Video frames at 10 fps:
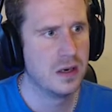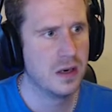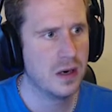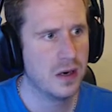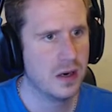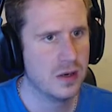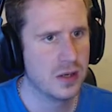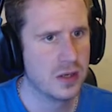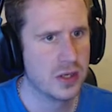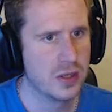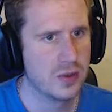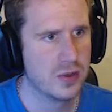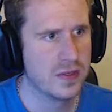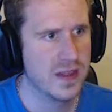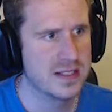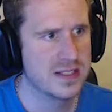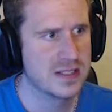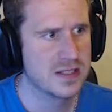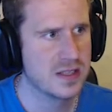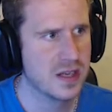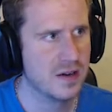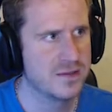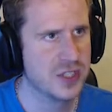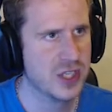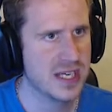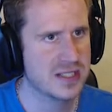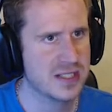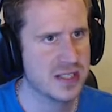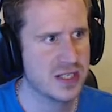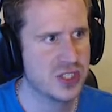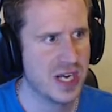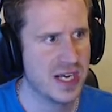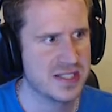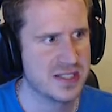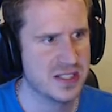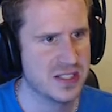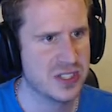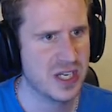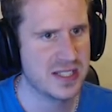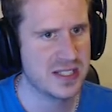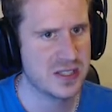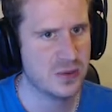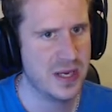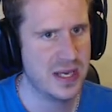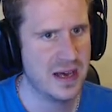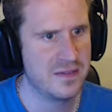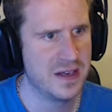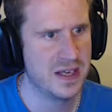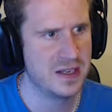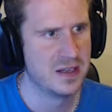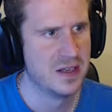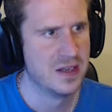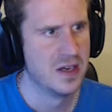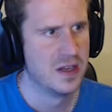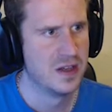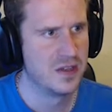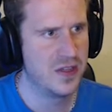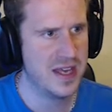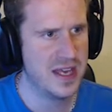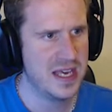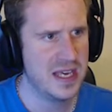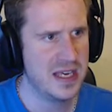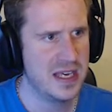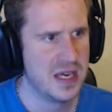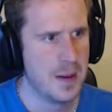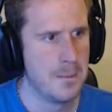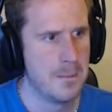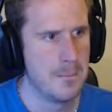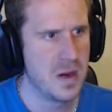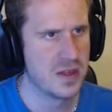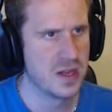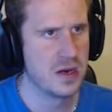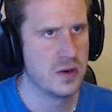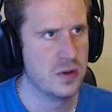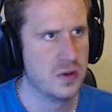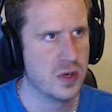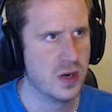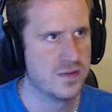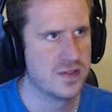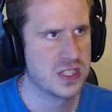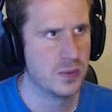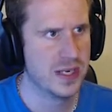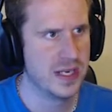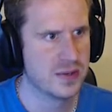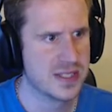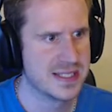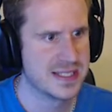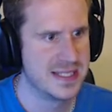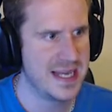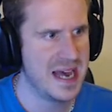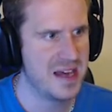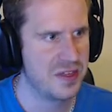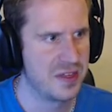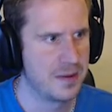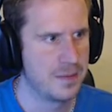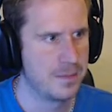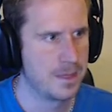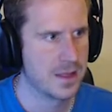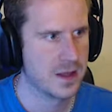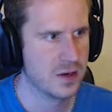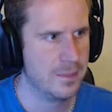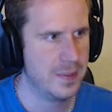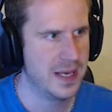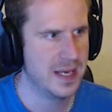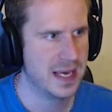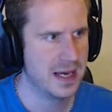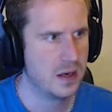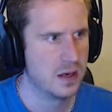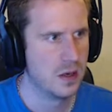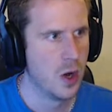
Oh, look at all this stuff. Chester, Chester, Chester, we have hit the motherload of someone else's death. Got a pickaxe.